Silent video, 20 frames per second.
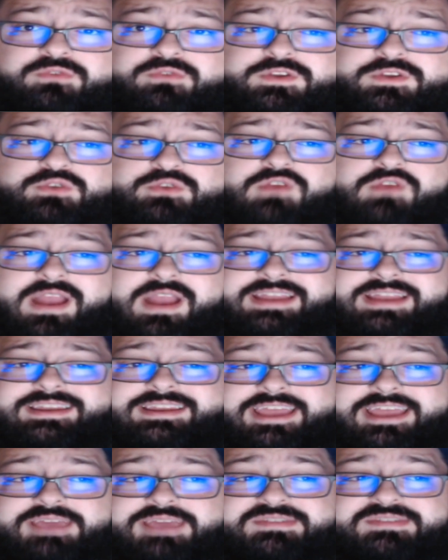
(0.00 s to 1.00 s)
few dragon
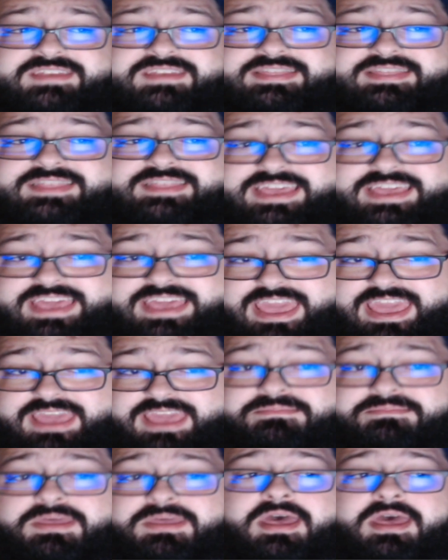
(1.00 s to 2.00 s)
types in the
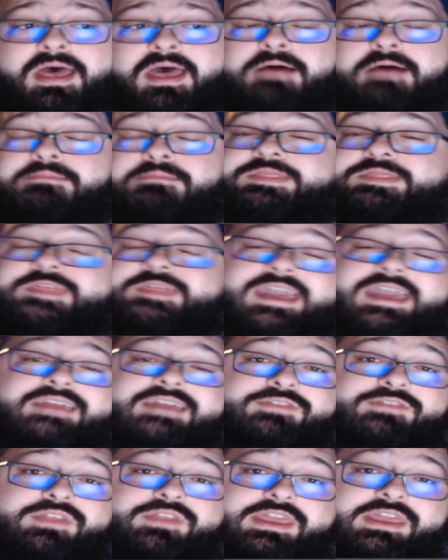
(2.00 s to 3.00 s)
game, but
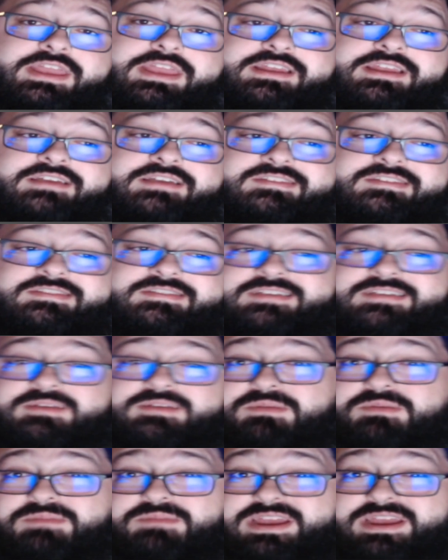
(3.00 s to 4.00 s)
thankfully he doesn't
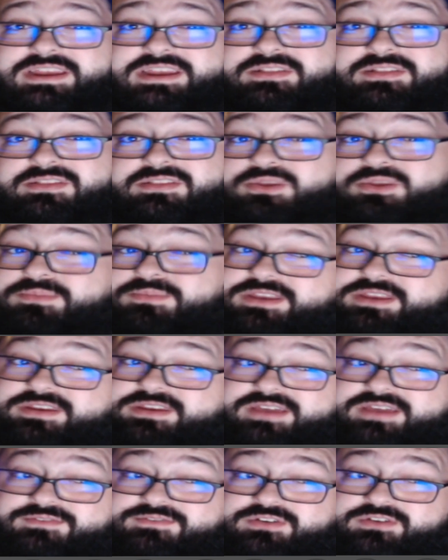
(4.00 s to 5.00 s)
seem to mind a little bit of
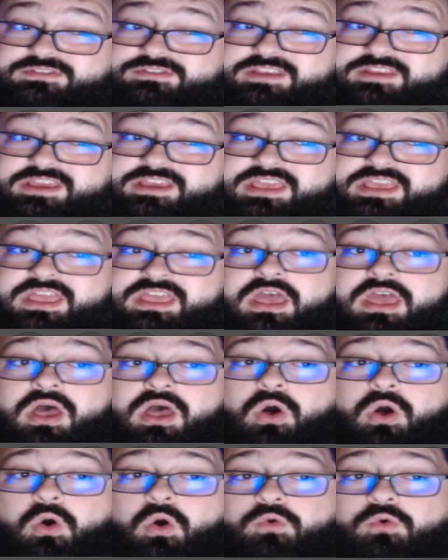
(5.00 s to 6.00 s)
diversity,
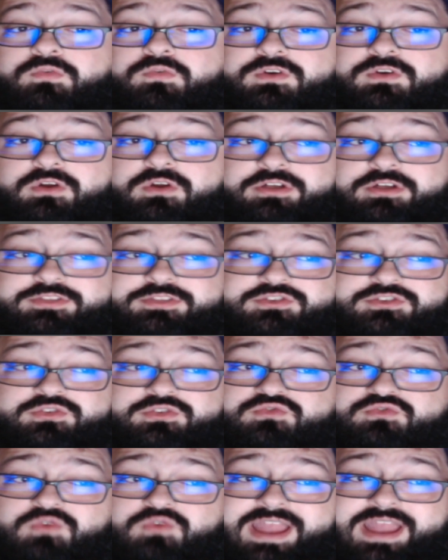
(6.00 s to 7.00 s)
Overall, the two
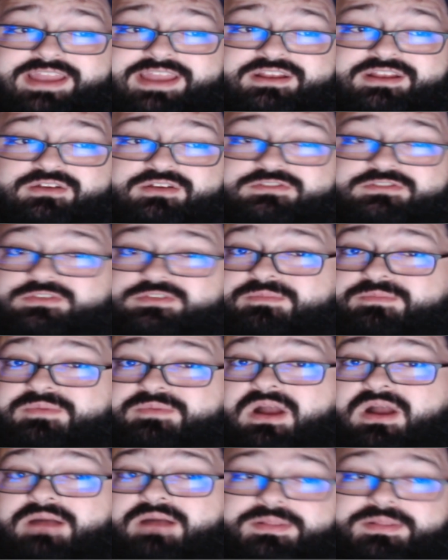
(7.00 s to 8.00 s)
Dragonairs are the
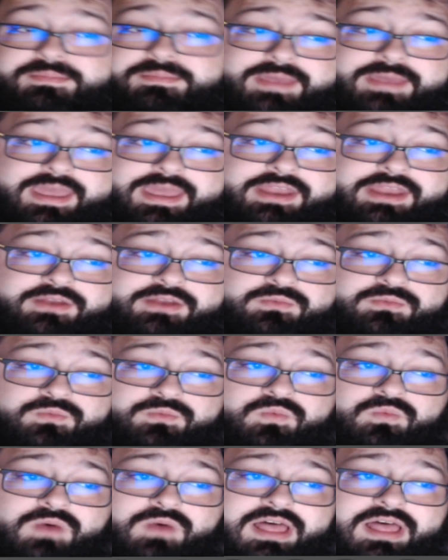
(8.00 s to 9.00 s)
problem, and
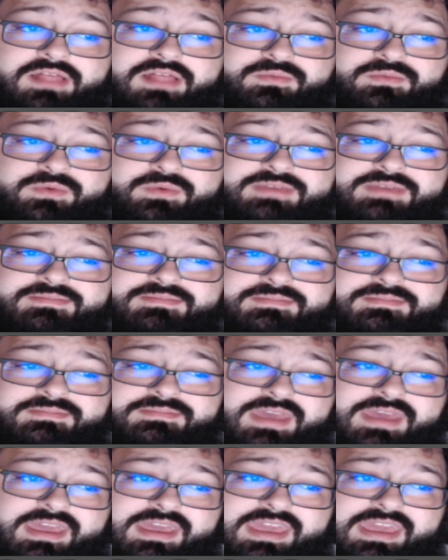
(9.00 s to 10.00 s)
while we
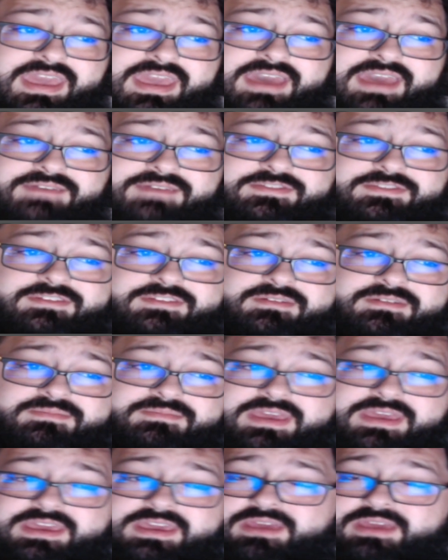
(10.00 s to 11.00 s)
may have to
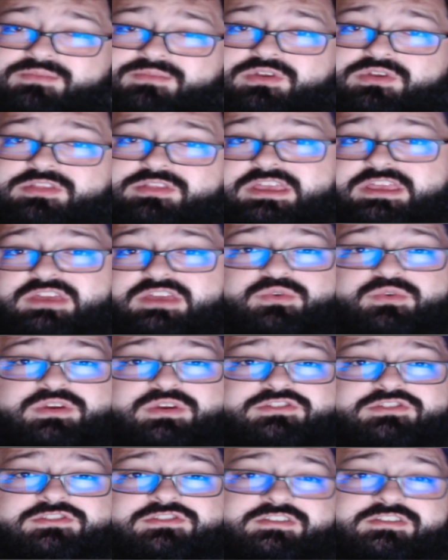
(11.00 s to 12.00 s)
make him
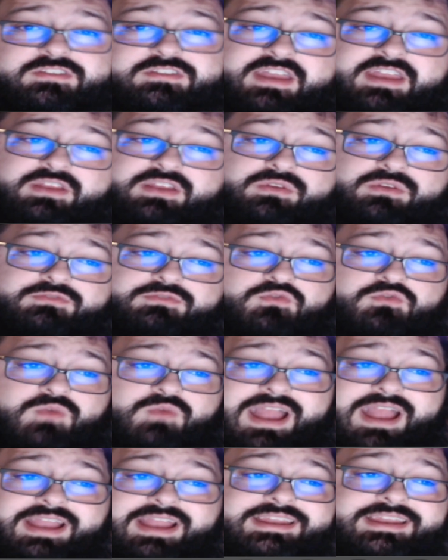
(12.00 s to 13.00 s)
relinquish the title of
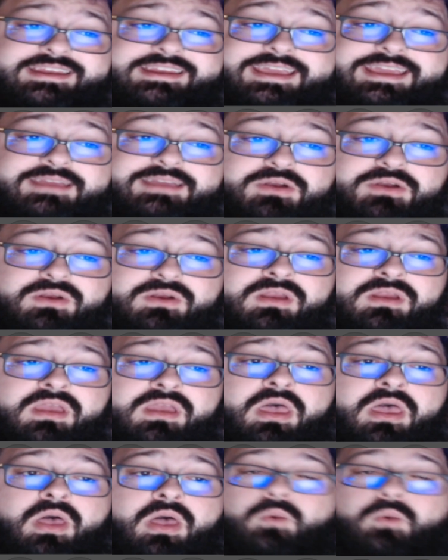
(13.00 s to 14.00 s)
Dragon Tamer,
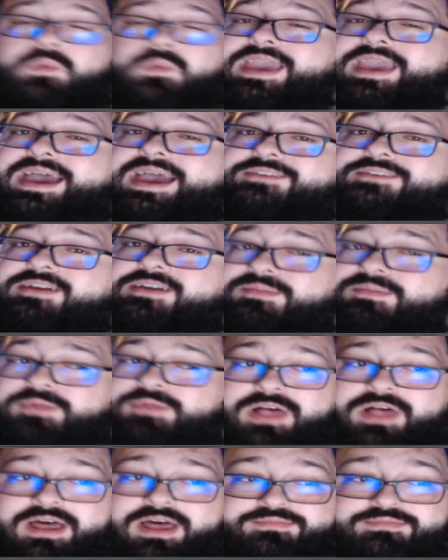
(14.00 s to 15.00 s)
we have a couple
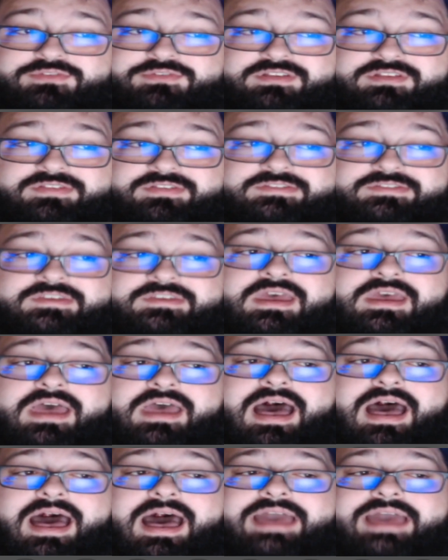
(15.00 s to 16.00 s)
options.
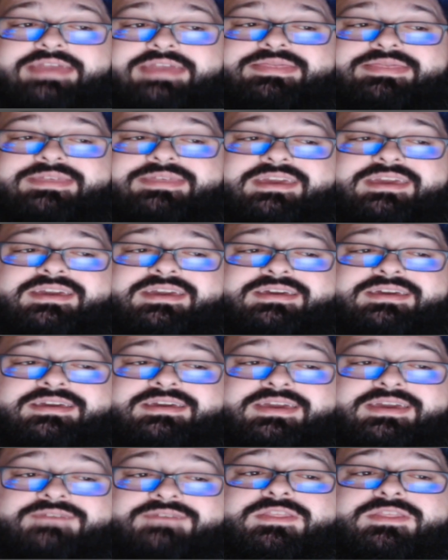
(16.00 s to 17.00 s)
I
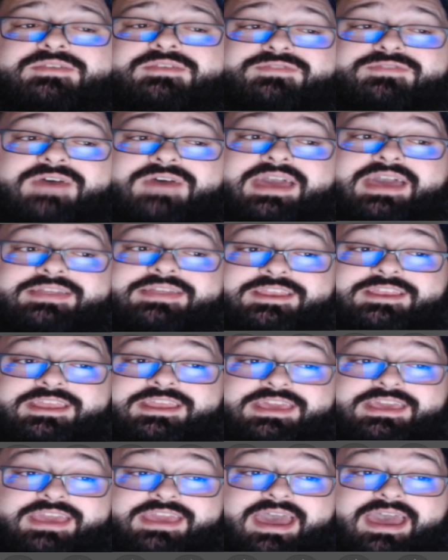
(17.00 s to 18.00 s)
think, given the fact that
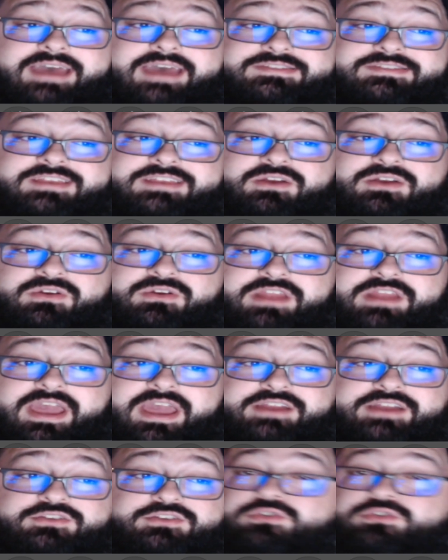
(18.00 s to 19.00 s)
he has an
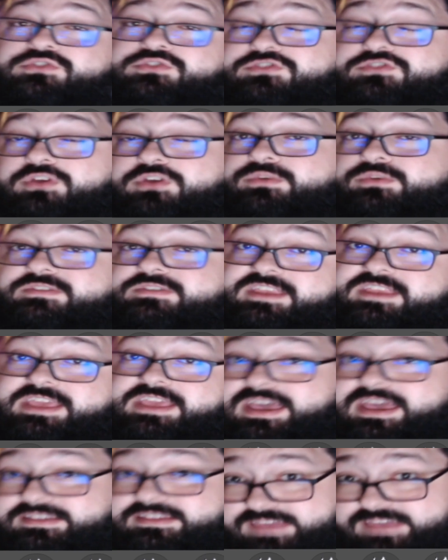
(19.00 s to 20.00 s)
Aerodactyl, shows that he
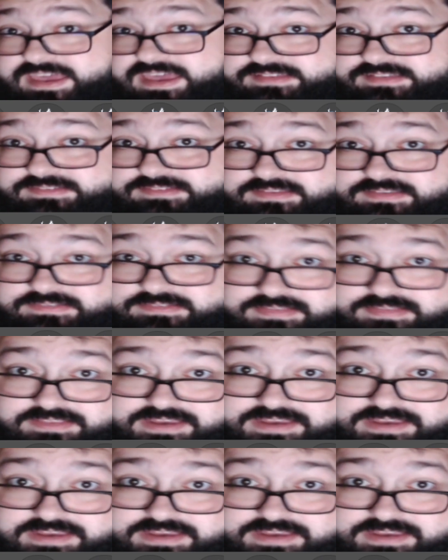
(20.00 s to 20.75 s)
has access to the